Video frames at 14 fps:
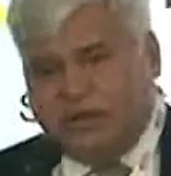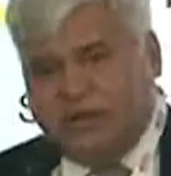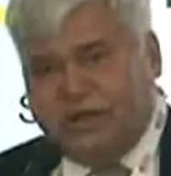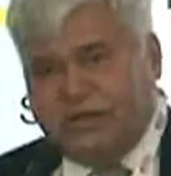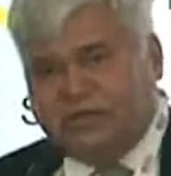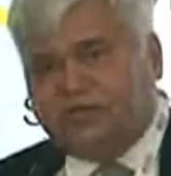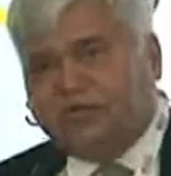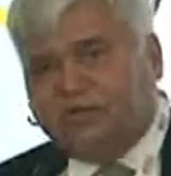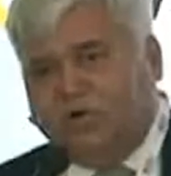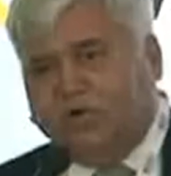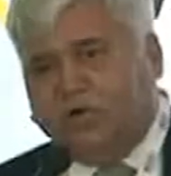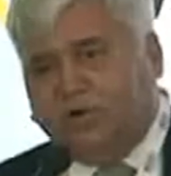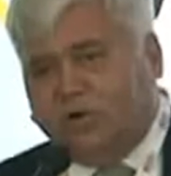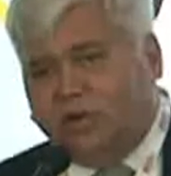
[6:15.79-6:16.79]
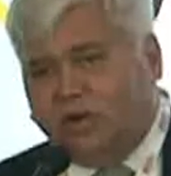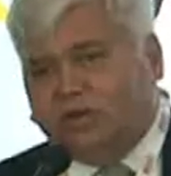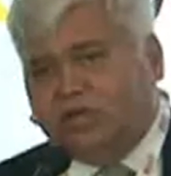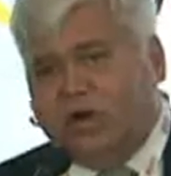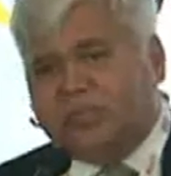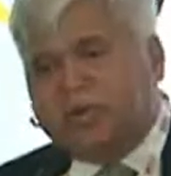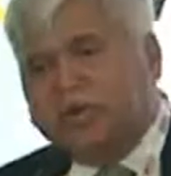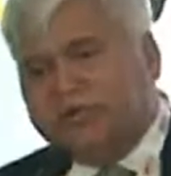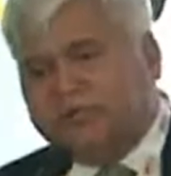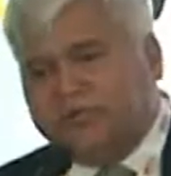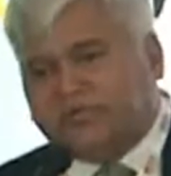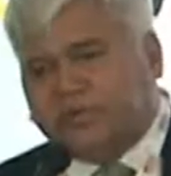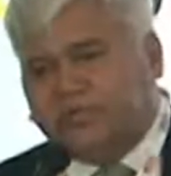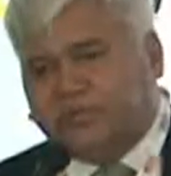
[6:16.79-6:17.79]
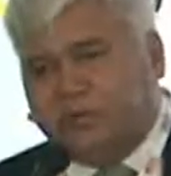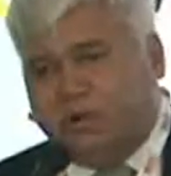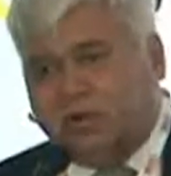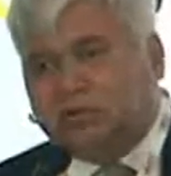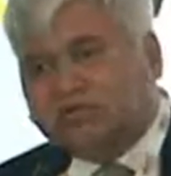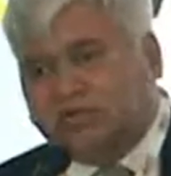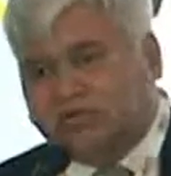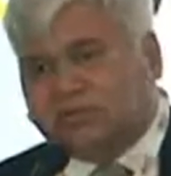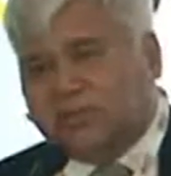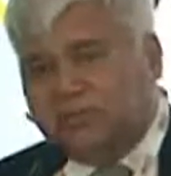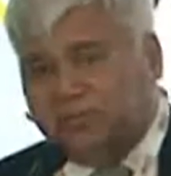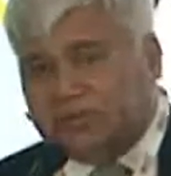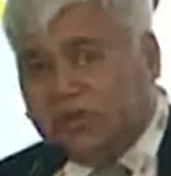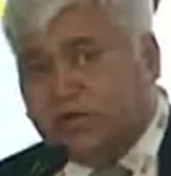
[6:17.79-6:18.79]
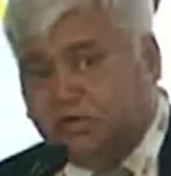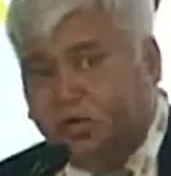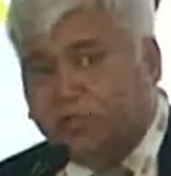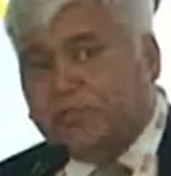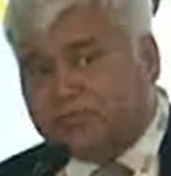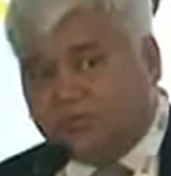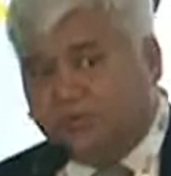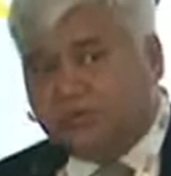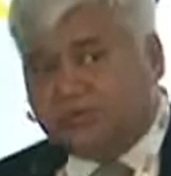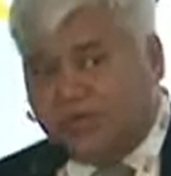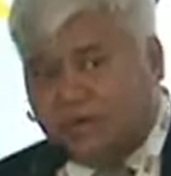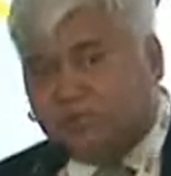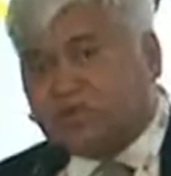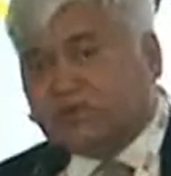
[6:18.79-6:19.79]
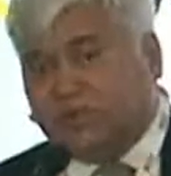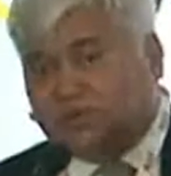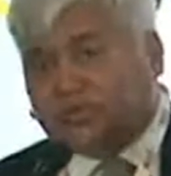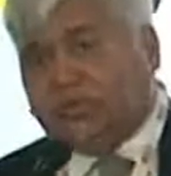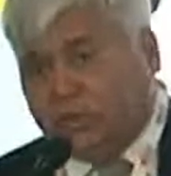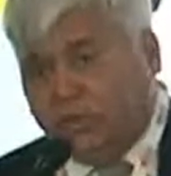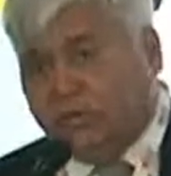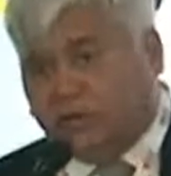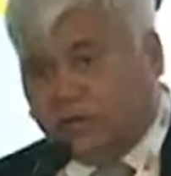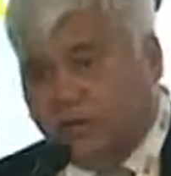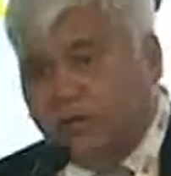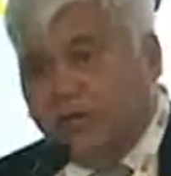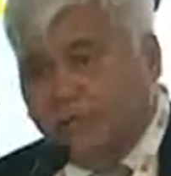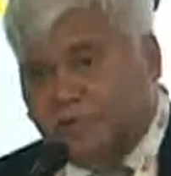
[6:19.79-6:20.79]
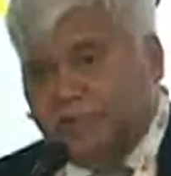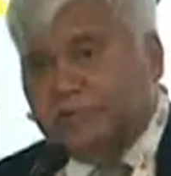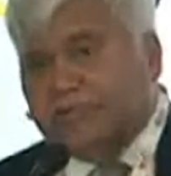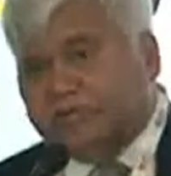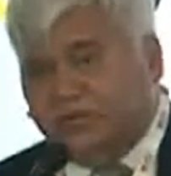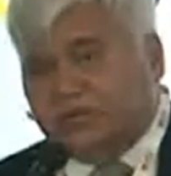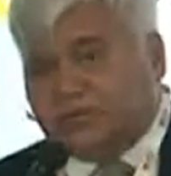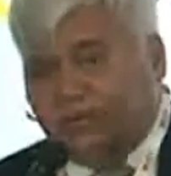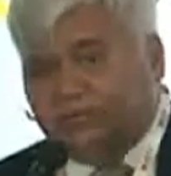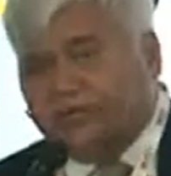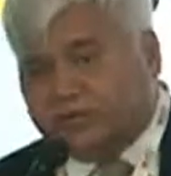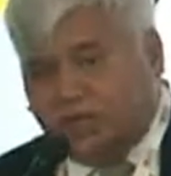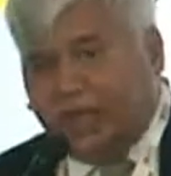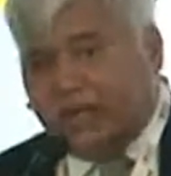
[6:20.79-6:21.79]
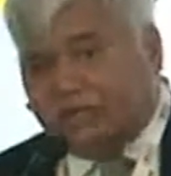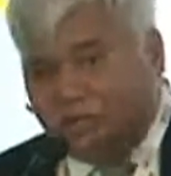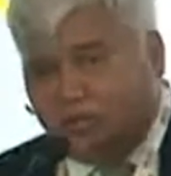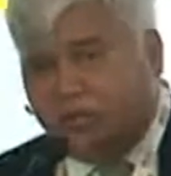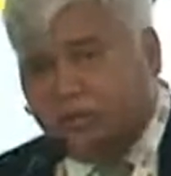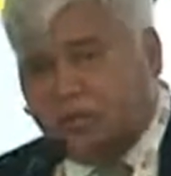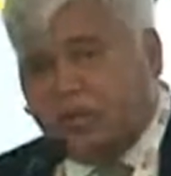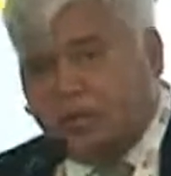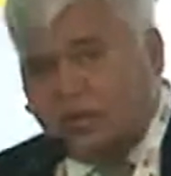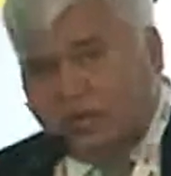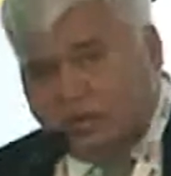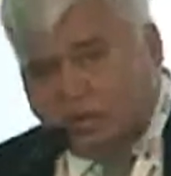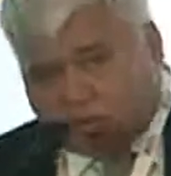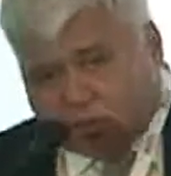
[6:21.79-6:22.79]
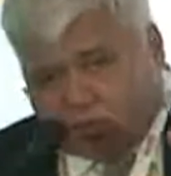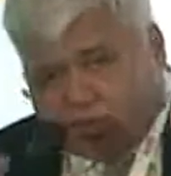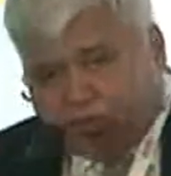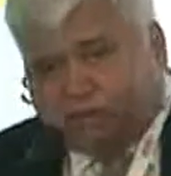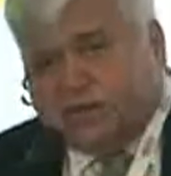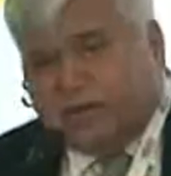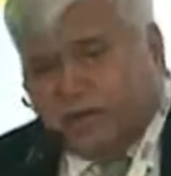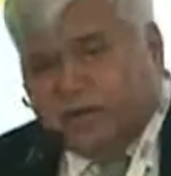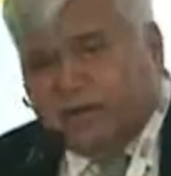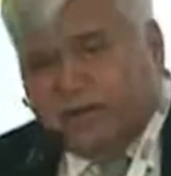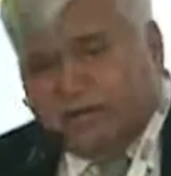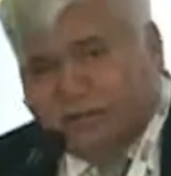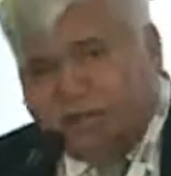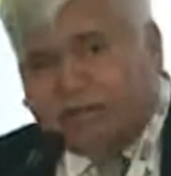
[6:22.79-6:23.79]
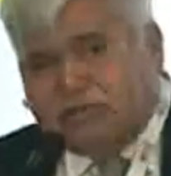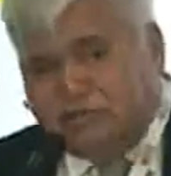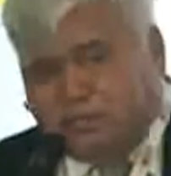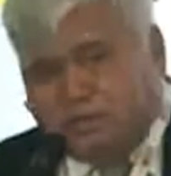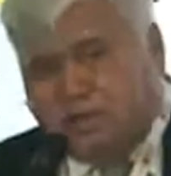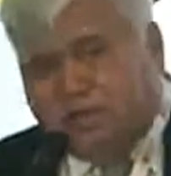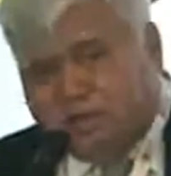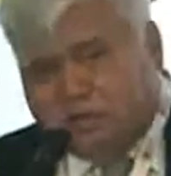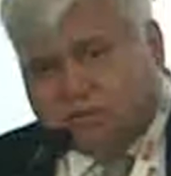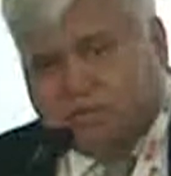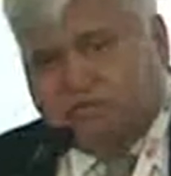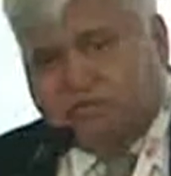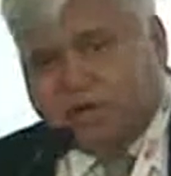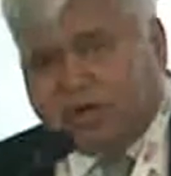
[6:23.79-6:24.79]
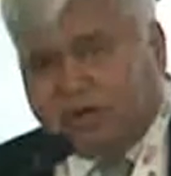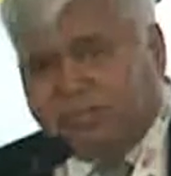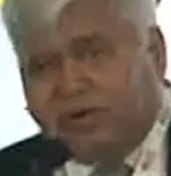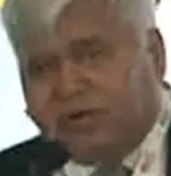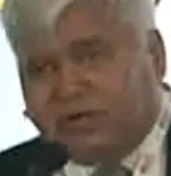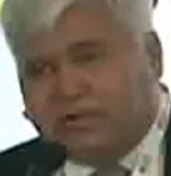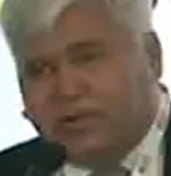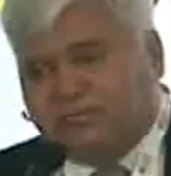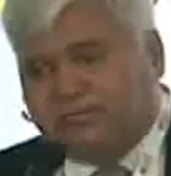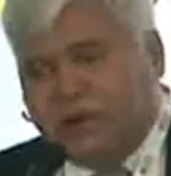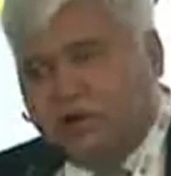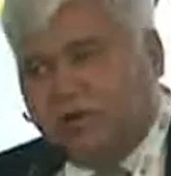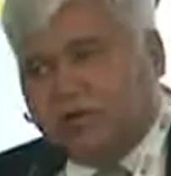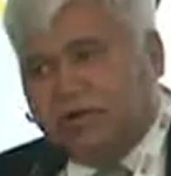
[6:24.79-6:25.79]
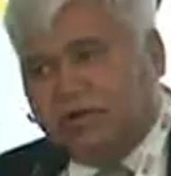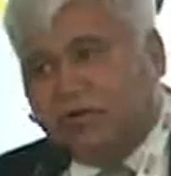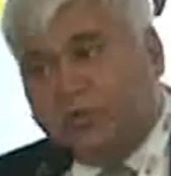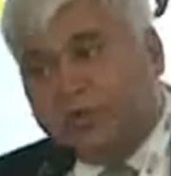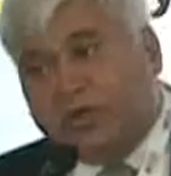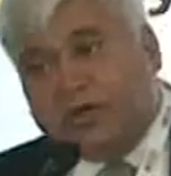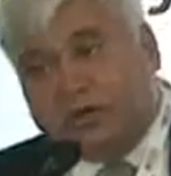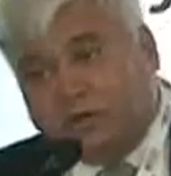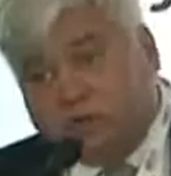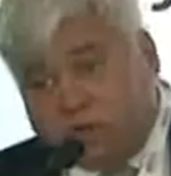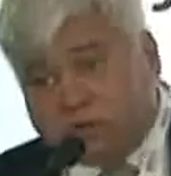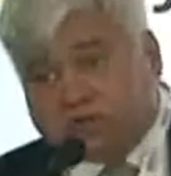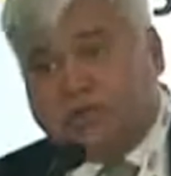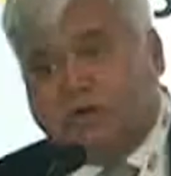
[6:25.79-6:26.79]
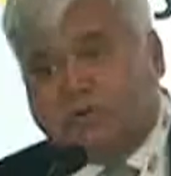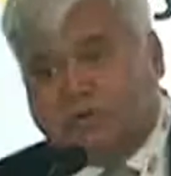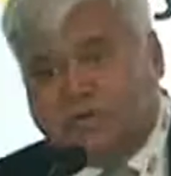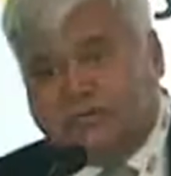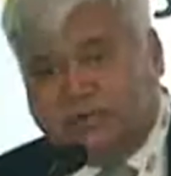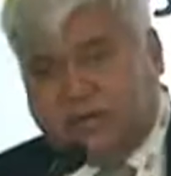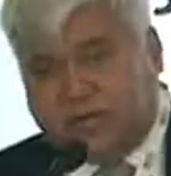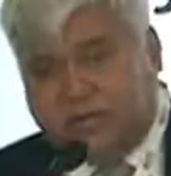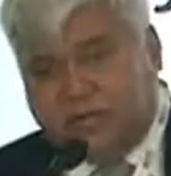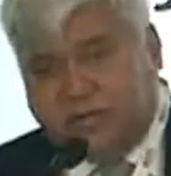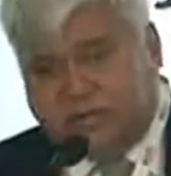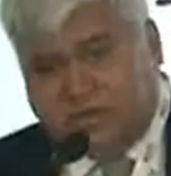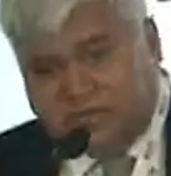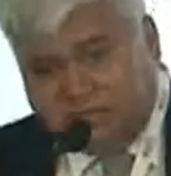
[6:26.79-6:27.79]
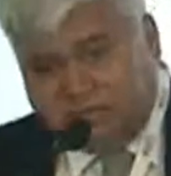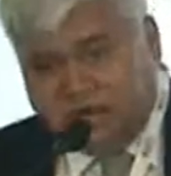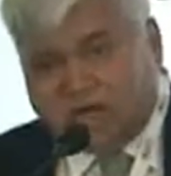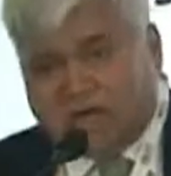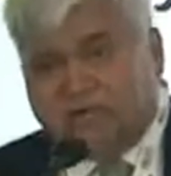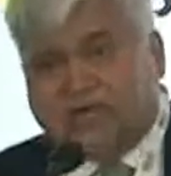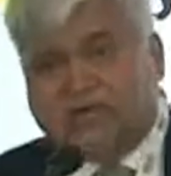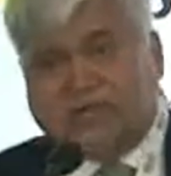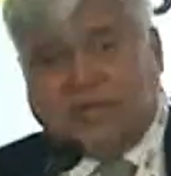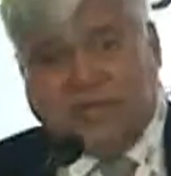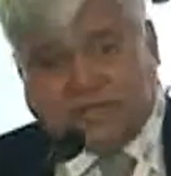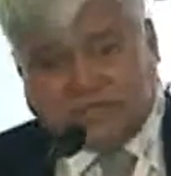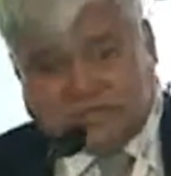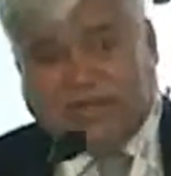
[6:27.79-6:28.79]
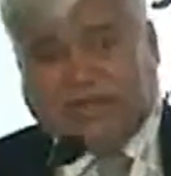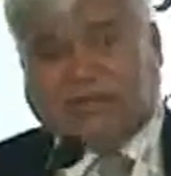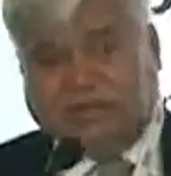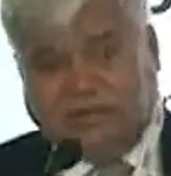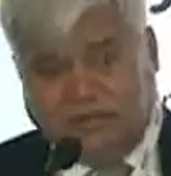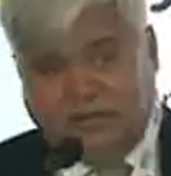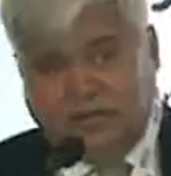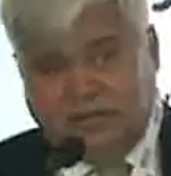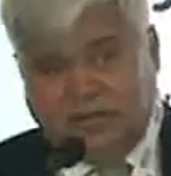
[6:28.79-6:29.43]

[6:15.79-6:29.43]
And as you know, all the operating systems and all the systems which are in open source are much more secure than the systems which are, you know, closely done, and then some vulnerabilities are found and nobody knows about these vulnerabilities, and vulnerabilities are extracted.